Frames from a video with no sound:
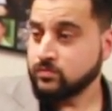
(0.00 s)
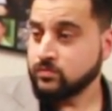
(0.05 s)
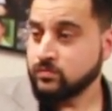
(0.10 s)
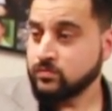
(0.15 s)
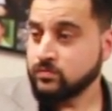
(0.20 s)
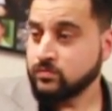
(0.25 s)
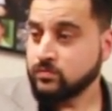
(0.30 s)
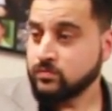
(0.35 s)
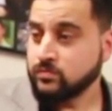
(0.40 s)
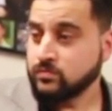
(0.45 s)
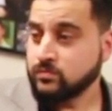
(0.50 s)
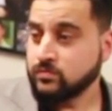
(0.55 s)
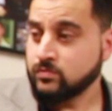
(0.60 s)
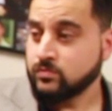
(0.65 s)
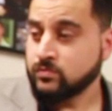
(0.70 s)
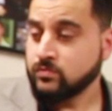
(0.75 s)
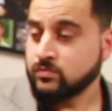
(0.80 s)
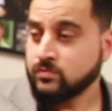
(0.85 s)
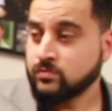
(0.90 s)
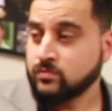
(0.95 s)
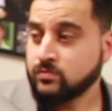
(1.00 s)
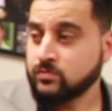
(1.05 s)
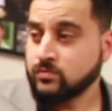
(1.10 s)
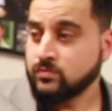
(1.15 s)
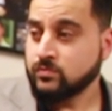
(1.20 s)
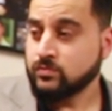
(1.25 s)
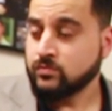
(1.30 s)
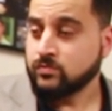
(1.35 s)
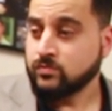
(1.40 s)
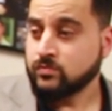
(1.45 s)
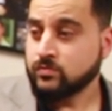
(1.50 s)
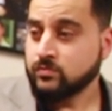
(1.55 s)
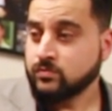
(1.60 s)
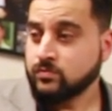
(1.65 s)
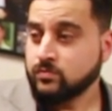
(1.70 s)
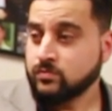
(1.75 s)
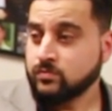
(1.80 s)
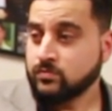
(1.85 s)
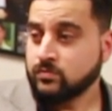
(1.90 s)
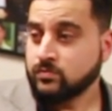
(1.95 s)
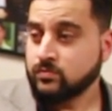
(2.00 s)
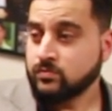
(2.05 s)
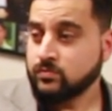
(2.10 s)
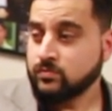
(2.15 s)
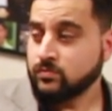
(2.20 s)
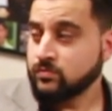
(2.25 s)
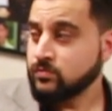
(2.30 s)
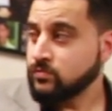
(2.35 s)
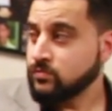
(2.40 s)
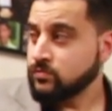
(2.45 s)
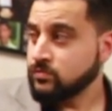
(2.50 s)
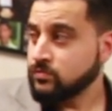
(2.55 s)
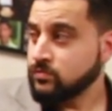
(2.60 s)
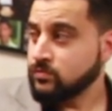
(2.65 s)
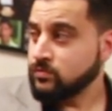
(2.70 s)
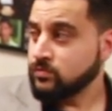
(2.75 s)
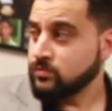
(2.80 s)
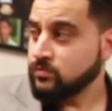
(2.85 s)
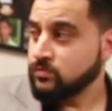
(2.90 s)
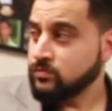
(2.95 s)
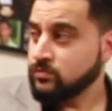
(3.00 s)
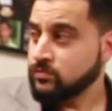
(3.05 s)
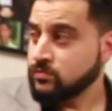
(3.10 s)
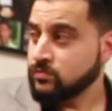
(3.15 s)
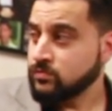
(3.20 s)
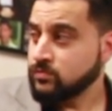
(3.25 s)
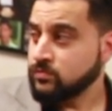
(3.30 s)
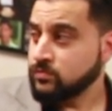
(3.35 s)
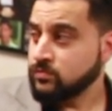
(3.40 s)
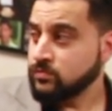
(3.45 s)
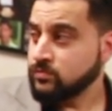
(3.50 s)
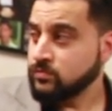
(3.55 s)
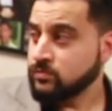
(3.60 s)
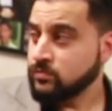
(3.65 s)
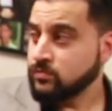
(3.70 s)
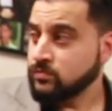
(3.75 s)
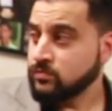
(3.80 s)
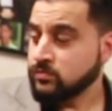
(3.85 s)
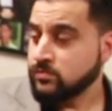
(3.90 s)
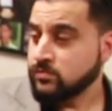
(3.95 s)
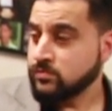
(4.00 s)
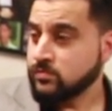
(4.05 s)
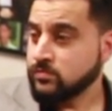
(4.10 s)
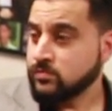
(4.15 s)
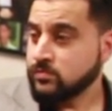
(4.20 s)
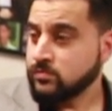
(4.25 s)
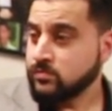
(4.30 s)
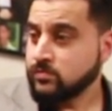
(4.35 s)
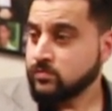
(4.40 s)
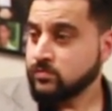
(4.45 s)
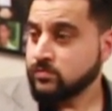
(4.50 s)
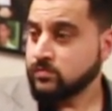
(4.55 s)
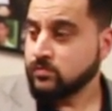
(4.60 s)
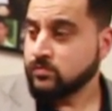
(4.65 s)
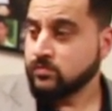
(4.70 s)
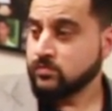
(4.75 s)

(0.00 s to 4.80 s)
This person isn't speaking.